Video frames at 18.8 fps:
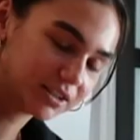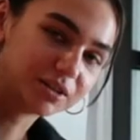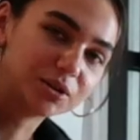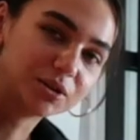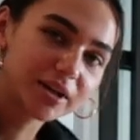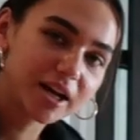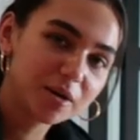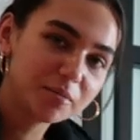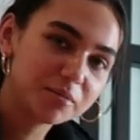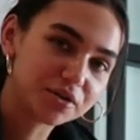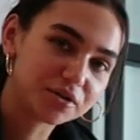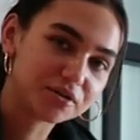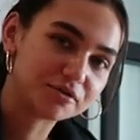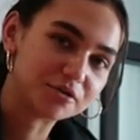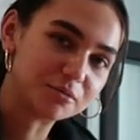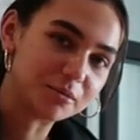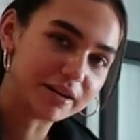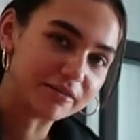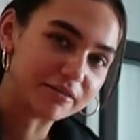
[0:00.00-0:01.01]
Look how
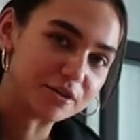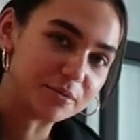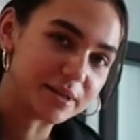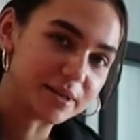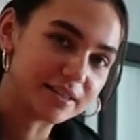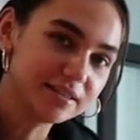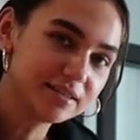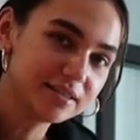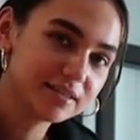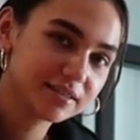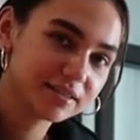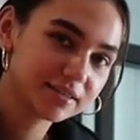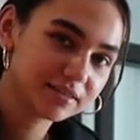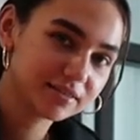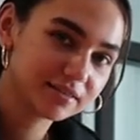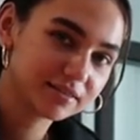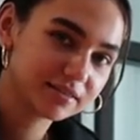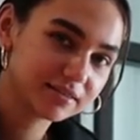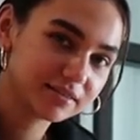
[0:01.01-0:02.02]
beautiful my room is.
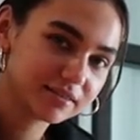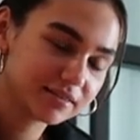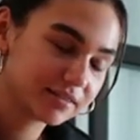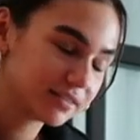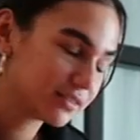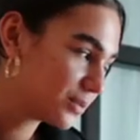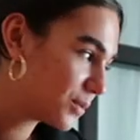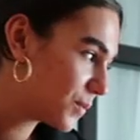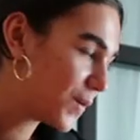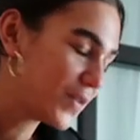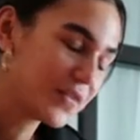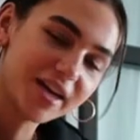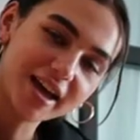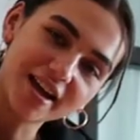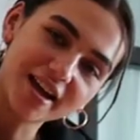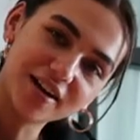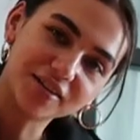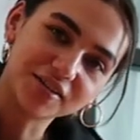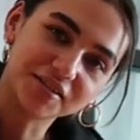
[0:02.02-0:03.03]
What the
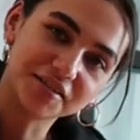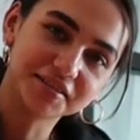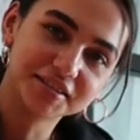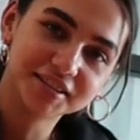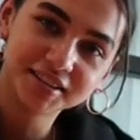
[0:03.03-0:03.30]
hell?